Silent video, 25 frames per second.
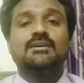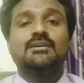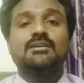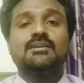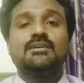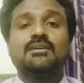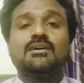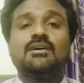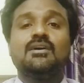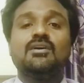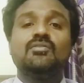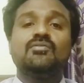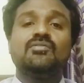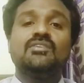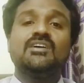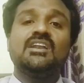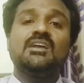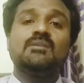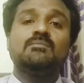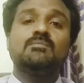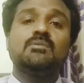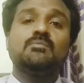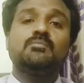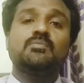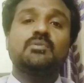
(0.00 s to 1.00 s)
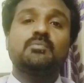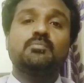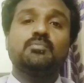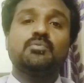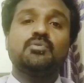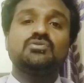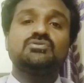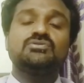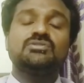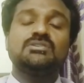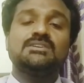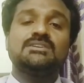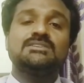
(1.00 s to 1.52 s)
Law of variable
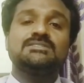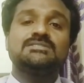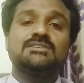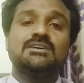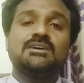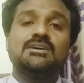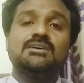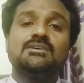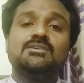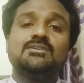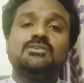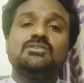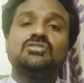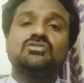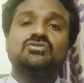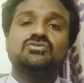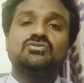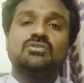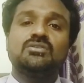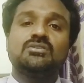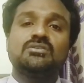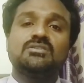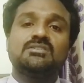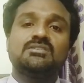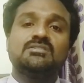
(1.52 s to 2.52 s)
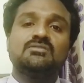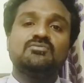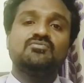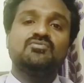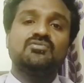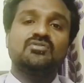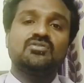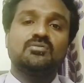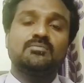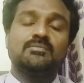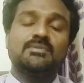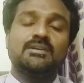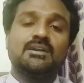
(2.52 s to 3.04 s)
proportion is a short-term
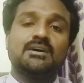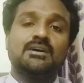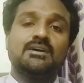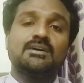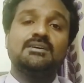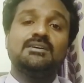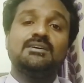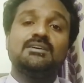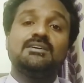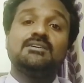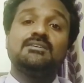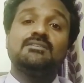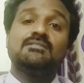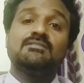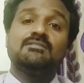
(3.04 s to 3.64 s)
phenomena